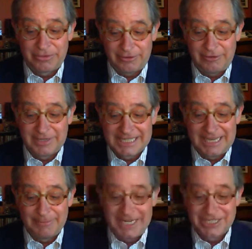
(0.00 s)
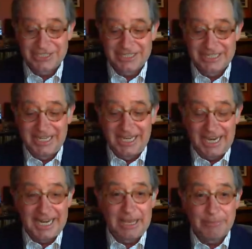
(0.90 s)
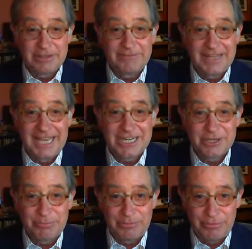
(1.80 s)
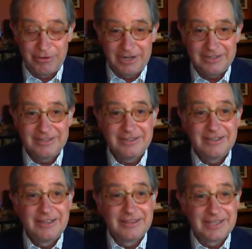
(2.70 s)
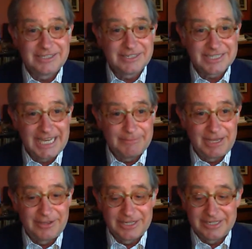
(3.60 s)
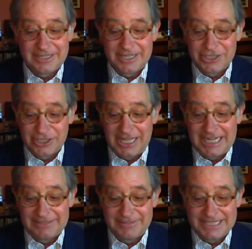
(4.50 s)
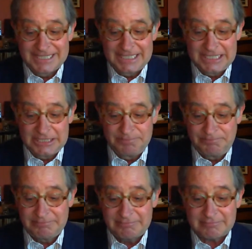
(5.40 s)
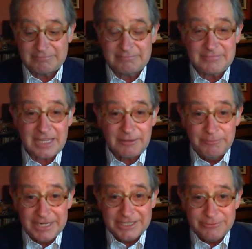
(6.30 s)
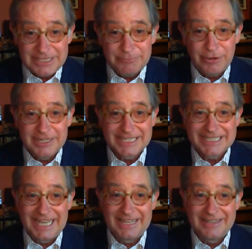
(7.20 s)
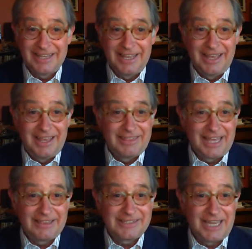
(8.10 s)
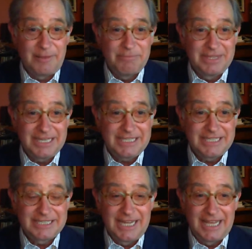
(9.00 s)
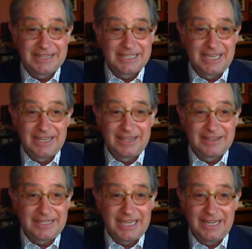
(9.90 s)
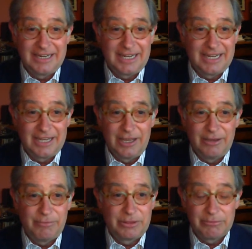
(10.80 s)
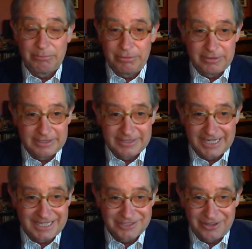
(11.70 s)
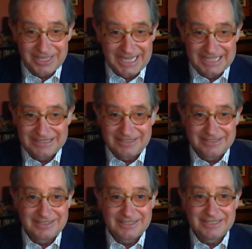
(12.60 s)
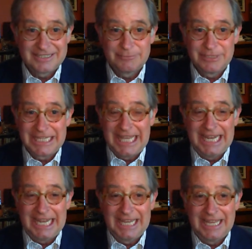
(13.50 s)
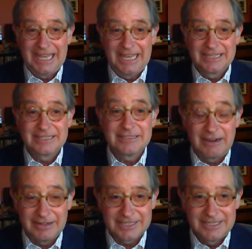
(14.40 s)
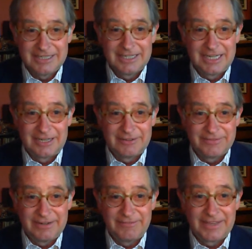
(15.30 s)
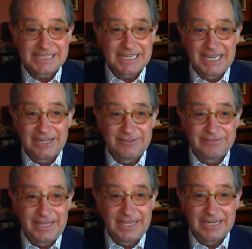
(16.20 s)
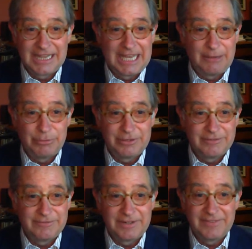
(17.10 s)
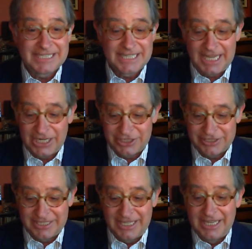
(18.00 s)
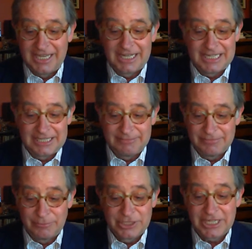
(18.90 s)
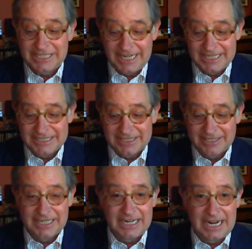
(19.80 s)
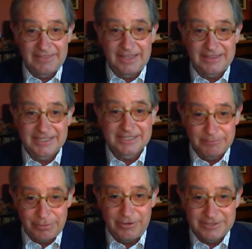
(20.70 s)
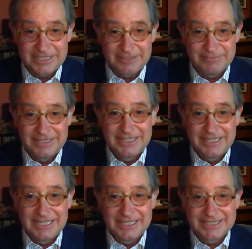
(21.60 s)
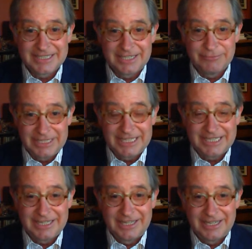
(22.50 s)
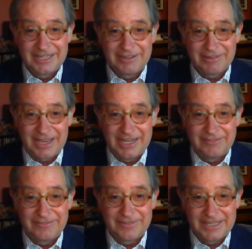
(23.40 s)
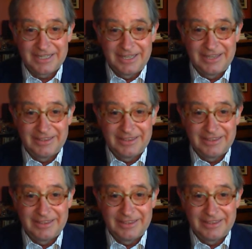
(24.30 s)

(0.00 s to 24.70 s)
thorough examination, ending up with the flagship report that just came out in July of this year. But it's really important to state that this is not the ending with the report that has all the answers. This is really a start of an investigative and collaborative investigation. We're just getting started. And I think this symposium is really kind of